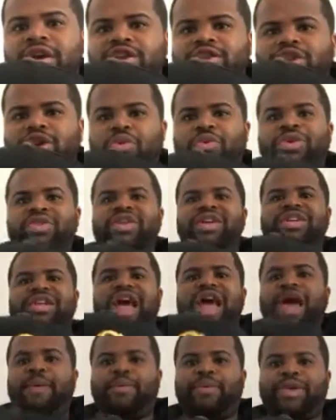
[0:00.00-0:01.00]
So when this
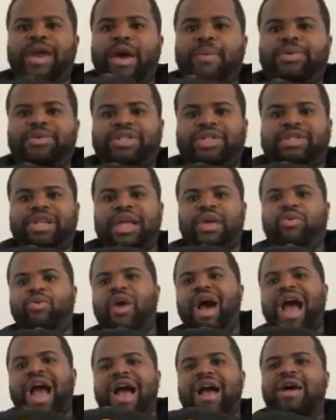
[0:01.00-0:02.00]
happened, I was just like,
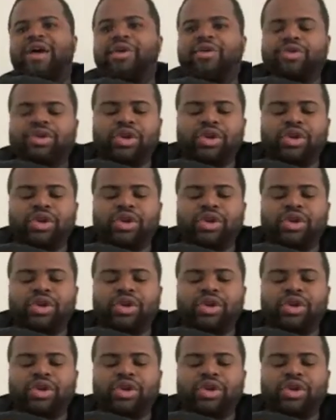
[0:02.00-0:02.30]
wow.